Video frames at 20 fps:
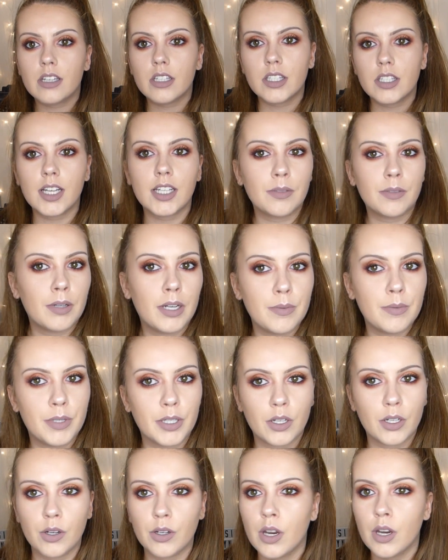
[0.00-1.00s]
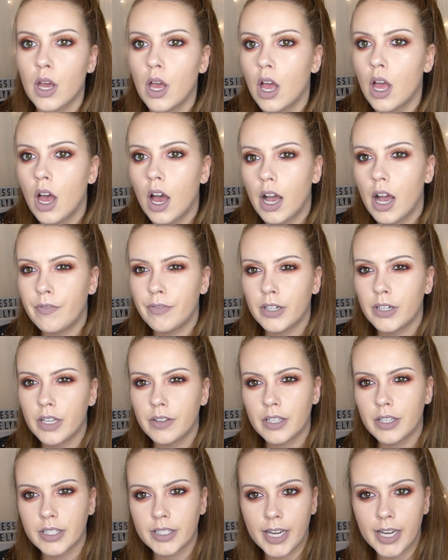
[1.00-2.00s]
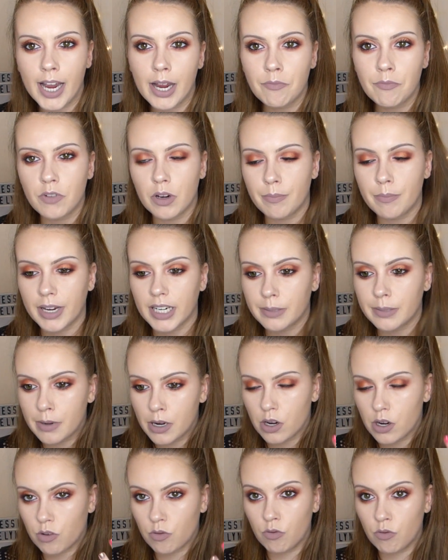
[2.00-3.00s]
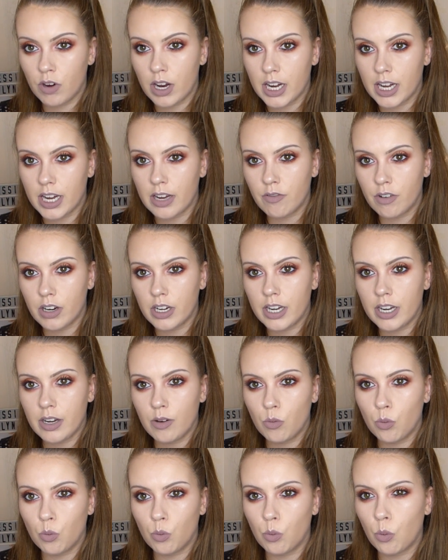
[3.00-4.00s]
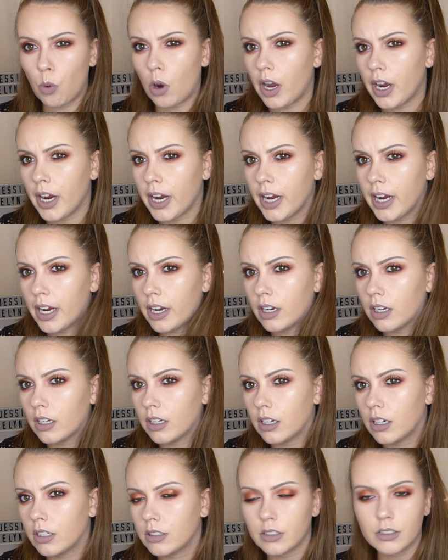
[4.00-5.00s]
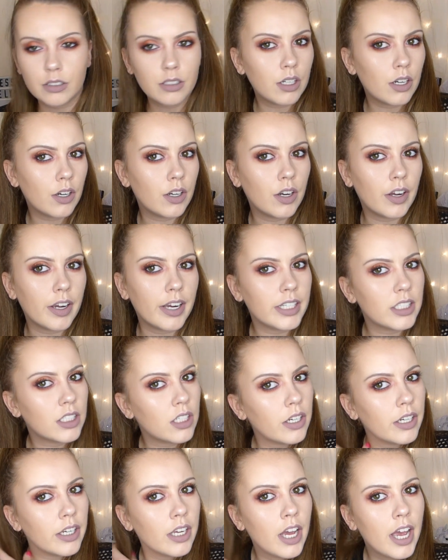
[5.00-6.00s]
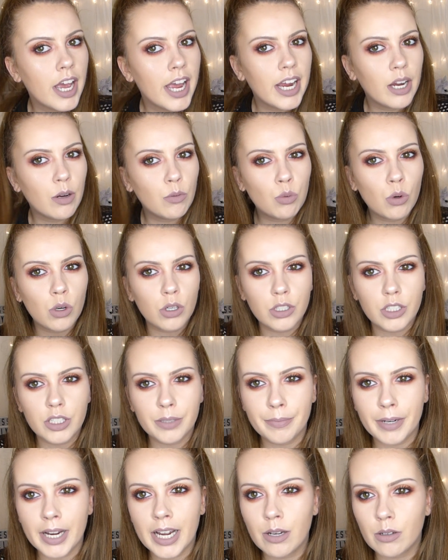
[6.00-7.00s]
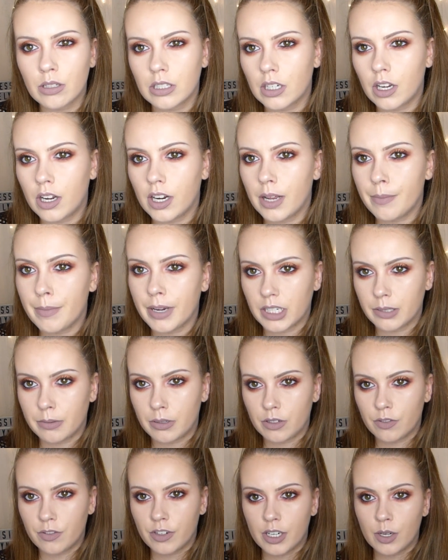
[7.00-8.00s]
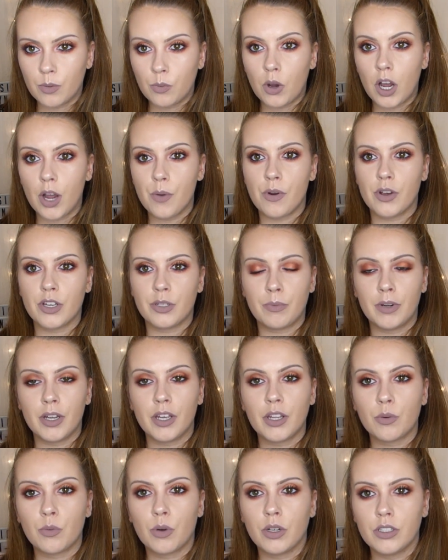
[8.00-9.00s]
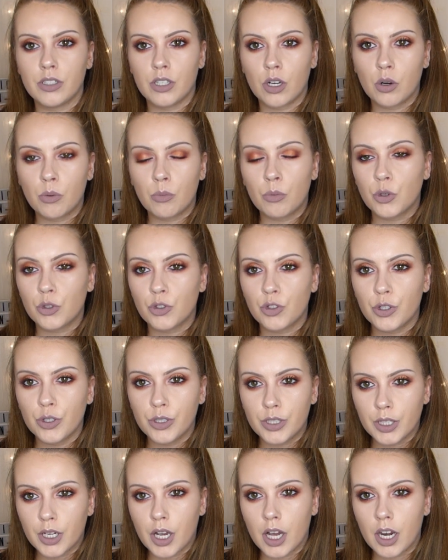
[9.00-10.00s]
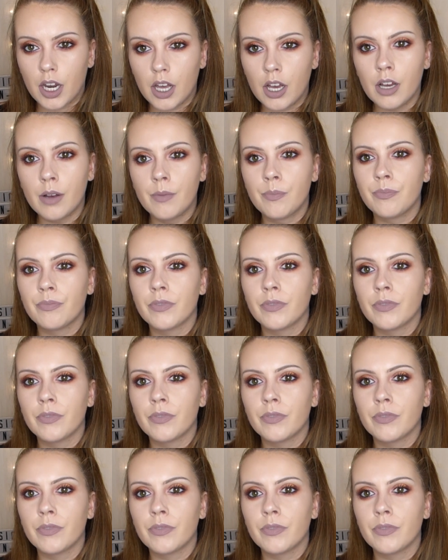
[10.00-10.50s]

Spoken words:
So that's my lipstick on. I feel like this camera makes me look really, really white. I don't know, like it's so, it washes me out slightly, it makes me look really white, whereas my other one's a lot more true to colour.